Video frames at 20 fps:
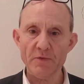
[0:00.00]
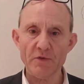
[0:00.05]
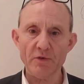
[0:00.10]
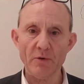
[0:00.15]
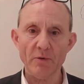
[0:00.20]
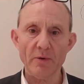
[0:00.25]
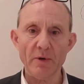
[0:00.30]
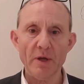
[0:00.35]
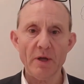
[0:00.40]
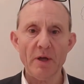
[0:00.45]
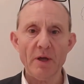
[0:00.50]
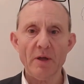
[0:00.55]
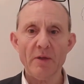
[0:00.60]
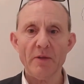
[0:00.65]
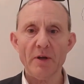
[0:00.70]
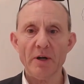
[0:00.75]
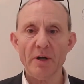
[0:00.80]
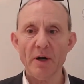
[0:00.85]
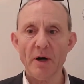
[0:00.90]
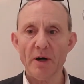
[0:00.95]
So
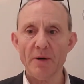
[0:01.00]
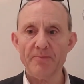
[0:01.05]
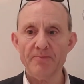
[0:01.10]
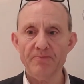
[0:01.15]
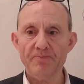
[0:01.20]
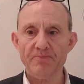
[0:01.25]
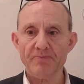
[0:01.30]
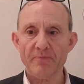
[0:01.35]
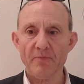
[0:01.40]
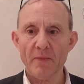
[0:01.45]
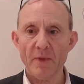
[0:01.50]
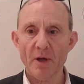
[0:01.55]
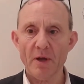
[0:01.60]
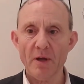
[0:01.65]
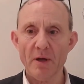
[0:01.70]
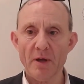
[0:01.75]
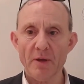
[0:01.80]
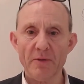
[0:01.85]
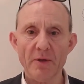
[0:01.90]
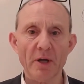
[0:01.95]
there you are.
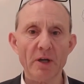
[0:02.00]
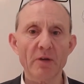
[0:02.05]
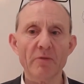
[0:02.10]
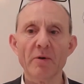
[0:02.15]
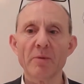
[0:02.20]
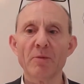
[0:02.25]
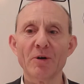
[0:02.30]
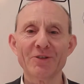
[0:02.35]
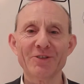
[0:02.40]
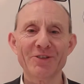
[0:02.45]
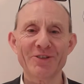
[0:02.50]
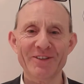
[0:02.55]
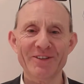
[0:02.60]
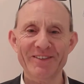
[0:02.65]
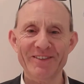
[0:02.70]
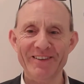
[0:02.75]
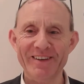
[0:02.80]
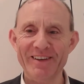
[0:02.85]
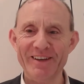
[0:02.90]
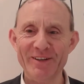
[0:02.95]
Thank you very much,
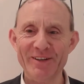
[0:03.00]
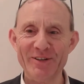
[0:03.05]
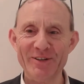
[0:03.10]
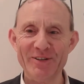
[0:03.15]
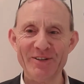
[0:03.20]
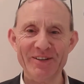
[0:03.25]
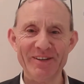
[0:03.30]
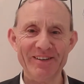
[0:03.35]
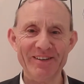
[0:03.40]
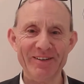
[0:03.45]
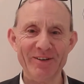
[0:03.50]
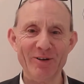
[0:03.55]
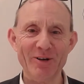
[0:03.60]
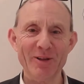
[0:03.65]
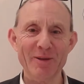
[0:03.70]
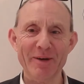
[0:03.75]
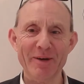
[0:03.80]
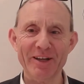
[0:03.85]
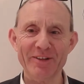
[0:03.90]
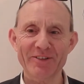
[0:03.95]
and all
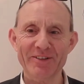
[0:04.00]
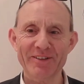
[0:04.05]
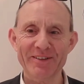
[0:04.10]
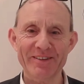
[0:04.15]
the best.